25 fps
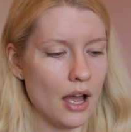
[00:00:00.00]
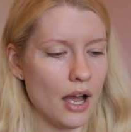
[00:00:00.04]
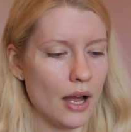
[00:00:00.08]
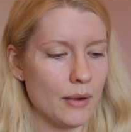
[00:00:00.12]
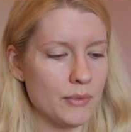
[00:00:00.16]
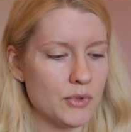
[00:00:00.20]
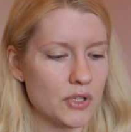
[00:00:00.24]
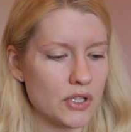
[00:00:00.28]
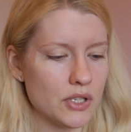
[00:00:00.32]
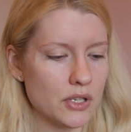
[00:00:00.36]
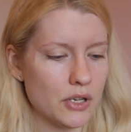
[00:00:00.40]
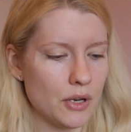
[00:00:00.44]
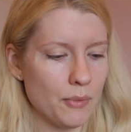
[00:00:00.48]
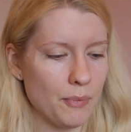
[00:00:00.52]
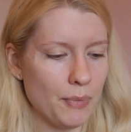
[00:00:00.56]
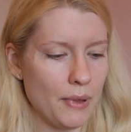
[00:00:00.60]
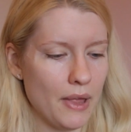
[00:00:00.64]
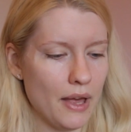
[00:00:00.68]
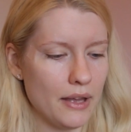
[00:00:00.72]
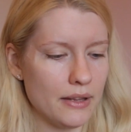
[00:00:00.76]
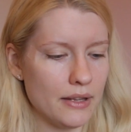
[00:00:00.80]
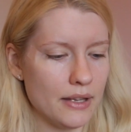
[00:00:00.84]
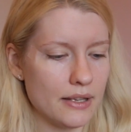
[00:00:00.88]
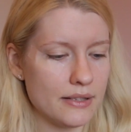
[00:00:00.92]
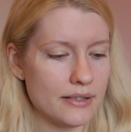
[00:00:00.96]
I'm just going to
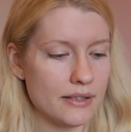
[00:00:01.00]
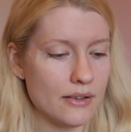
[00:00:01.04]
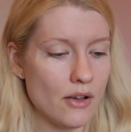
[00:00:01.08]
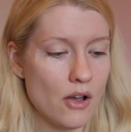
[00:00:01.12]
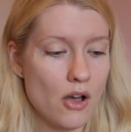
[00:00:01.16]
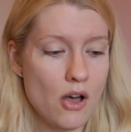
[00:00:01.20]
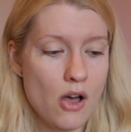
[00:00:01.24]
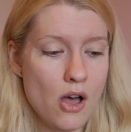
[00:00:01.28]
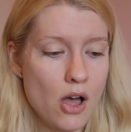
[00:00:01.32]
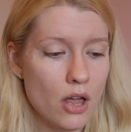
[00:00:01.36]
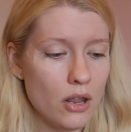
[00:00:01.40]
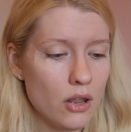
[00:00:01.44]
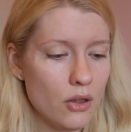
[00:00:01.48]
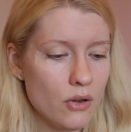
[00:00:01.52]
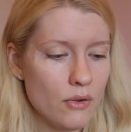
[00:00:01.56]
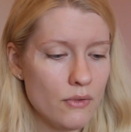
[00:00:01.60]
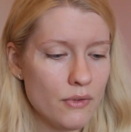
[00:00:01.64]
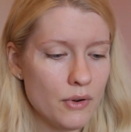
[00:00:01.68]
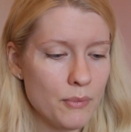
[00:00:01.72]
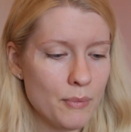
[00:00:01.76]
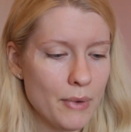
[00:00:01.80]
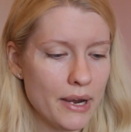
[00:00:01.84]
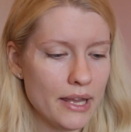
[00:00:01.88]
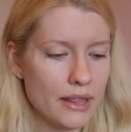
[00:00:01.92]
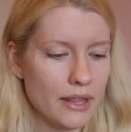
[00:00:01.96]
apply this all
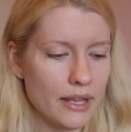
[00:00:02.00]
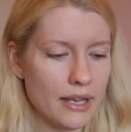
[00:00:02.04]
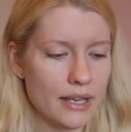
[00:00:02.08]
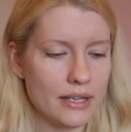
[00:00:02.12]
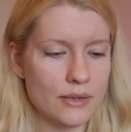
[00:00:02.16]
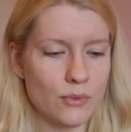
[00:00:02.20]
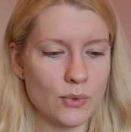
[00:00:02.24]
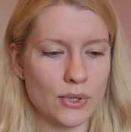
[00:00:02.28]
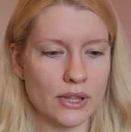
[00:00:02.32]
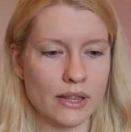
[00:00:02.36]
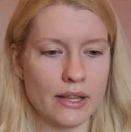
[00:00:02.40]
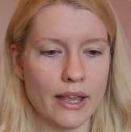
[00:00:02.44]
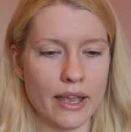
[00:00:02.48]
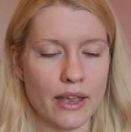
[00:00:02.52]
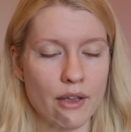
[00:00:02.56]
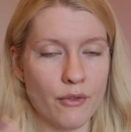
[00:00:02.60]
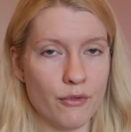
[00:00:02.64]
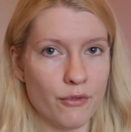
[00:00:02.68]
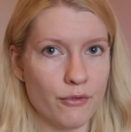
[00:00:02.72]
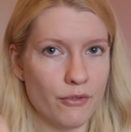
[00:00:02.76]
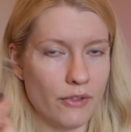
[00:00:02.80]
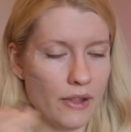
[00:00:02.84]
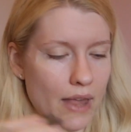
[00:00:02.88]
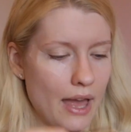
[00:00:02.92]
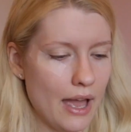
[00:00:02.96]
over my lid with like a
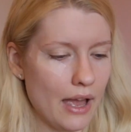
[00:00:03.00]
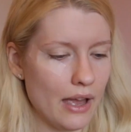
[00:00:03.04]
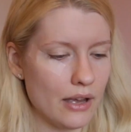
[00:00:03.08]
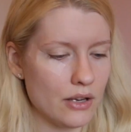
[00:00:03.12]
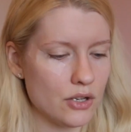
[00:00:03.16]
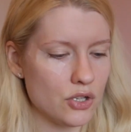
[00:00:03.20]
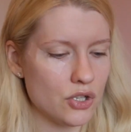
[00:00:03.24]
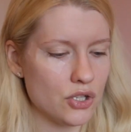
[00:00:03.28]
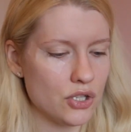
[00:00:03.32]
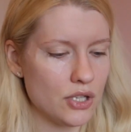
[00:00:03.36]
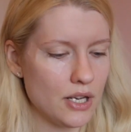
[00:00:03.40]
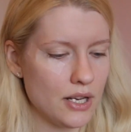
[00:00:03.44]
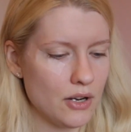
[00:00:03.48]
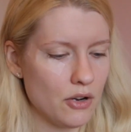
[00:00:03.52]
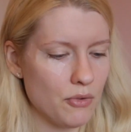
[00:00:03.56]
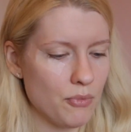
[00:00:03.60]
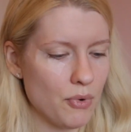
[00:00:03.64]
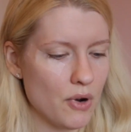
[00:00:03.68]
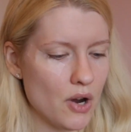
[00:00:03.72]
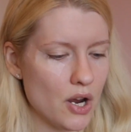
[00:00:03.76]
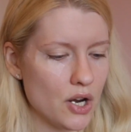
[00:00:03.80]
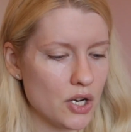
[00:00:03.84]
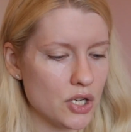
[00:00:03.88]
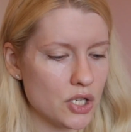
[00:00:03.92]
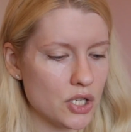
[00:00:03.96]
flat shader
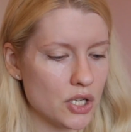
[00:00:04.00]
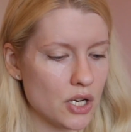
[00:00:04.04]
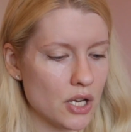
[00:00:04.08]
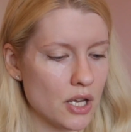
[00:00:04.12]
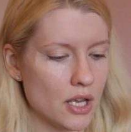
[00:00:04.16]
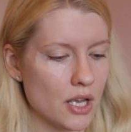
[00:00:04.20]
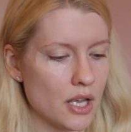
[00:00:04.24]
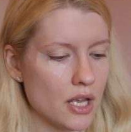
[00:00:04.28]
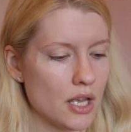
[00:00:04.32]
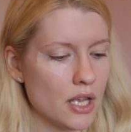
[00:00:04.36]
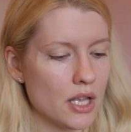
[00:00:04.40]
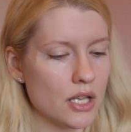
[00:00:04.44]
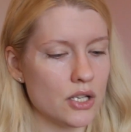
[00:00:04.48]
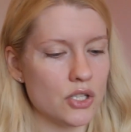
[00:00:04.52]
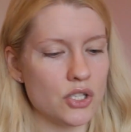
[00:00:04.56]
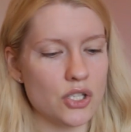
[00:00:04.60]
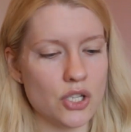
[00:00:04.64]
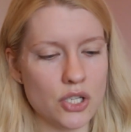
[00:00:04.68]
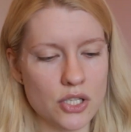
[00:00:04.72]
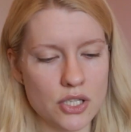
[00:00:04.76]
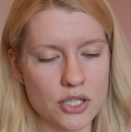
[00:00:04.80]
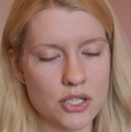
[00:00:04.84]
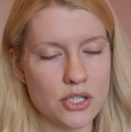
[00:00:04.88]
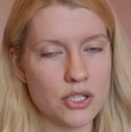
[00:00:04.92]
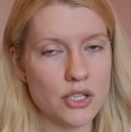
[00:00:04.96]
brush,
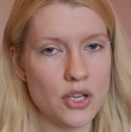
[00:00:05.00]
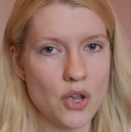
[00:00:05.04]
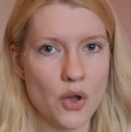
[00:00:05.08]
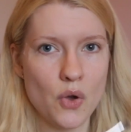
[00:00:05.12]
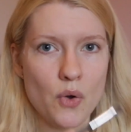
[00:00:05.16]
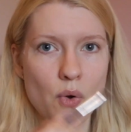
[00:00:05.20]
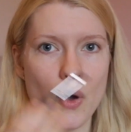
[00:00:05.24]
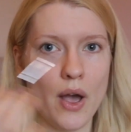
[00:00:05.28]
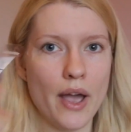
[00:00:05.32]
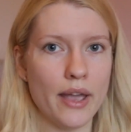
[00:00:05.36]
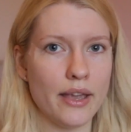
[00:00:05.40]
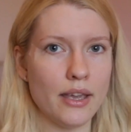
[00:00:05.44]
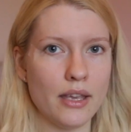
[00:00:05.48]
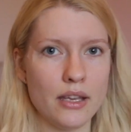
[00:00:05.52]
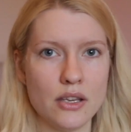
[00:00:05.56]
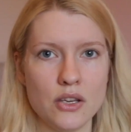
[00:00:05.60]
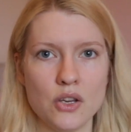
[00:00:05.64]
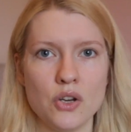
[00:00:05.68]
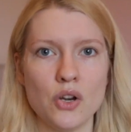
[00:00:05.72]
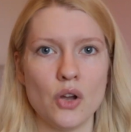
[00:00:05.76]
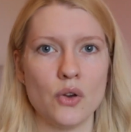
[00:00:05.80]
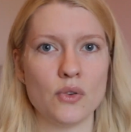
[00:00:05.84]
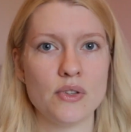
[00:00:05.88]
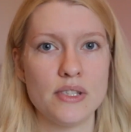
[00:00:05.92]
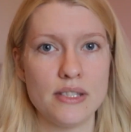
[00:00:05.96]
just so I can, you
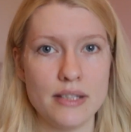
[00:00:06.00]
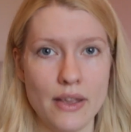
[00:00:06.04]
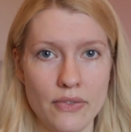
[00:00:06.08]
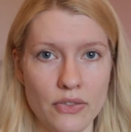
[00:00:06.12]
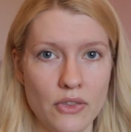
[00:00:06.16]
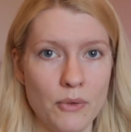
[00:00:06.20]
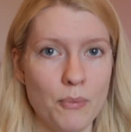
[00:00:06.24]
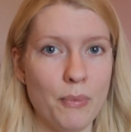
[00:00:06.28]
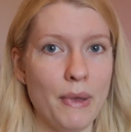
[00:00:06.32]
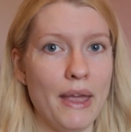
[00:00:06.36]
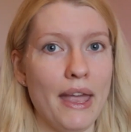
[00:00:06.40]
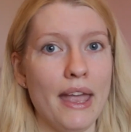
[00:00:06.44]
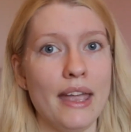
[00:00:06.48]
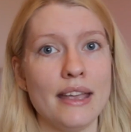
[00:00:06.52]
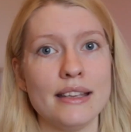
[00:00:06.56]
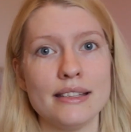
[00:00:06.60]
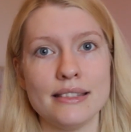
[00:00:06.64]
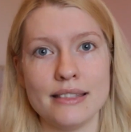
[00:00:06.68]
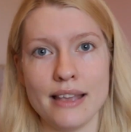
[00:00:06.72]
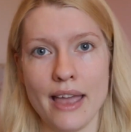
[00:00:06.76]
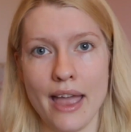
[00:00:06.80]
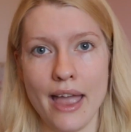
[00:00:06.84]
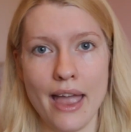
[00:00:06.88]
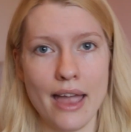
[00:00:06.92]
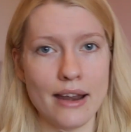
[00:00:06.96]
know, set the
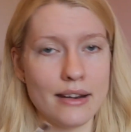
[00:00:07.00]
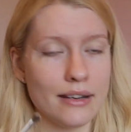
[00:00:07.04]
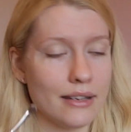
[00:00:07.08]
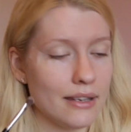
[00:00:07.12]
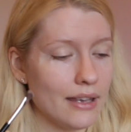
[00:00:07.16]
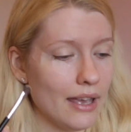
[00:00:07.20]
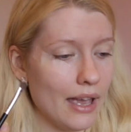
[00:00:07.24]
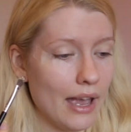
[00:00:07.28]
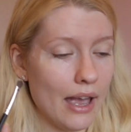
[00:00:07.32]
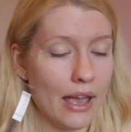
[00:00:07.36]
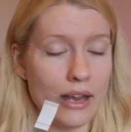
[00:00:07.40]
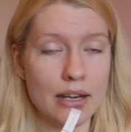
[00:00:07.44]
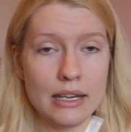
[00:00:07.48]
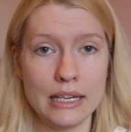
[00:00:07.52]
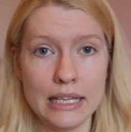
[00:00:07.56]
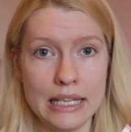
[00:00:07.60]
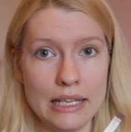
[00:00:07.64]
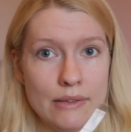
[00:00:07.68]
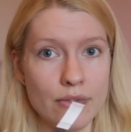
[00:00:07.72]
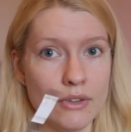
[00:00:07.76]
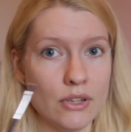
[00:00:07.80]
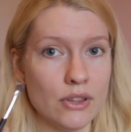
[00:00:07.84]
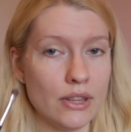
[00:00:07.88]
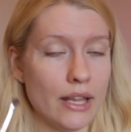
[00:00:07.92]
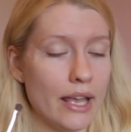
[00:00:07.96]
base and get an
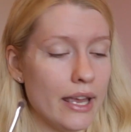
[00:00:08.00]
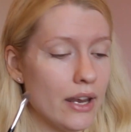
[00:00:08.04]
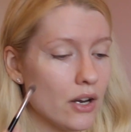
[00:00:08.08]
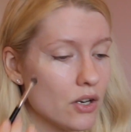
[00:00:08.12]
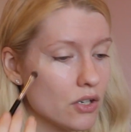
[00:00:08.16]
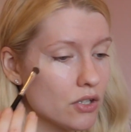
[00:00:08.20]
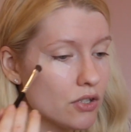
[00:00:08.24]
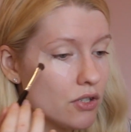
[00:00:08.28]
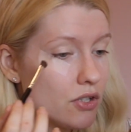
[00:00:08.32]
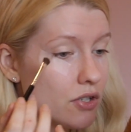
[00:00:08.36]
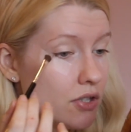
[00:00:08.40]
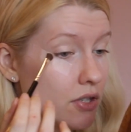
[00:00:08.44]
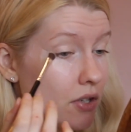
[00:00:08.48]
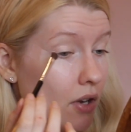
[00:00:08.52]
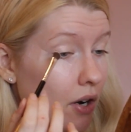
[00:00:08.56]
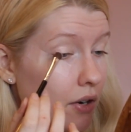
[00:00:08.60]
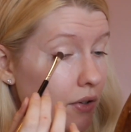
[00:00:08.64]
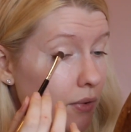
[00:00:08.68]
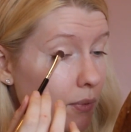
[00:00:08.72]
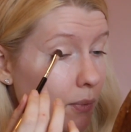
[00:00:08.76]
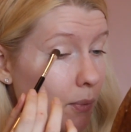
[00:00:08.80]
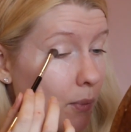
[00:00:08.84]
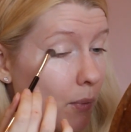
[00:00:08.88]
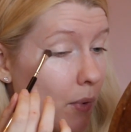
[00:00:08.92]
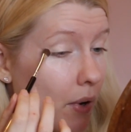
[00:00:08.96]
even layer to start
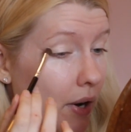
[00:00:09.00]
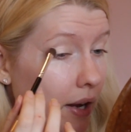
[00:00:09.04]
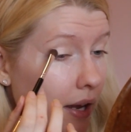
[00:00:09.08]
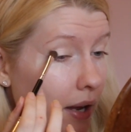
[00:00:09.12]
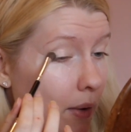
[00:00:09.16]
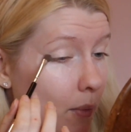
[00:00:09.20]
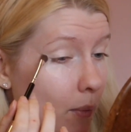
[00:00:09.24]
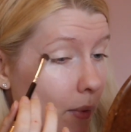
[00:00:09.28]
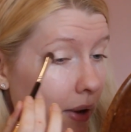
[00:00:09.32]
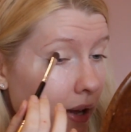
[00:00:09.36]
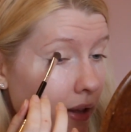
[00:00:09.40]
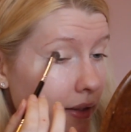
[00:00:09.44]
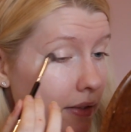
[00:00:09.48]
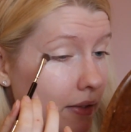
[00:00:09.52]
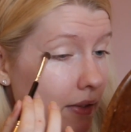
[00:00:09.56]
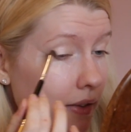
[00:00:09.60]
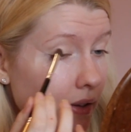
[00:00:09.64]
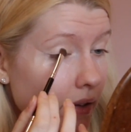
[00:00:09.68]
working with.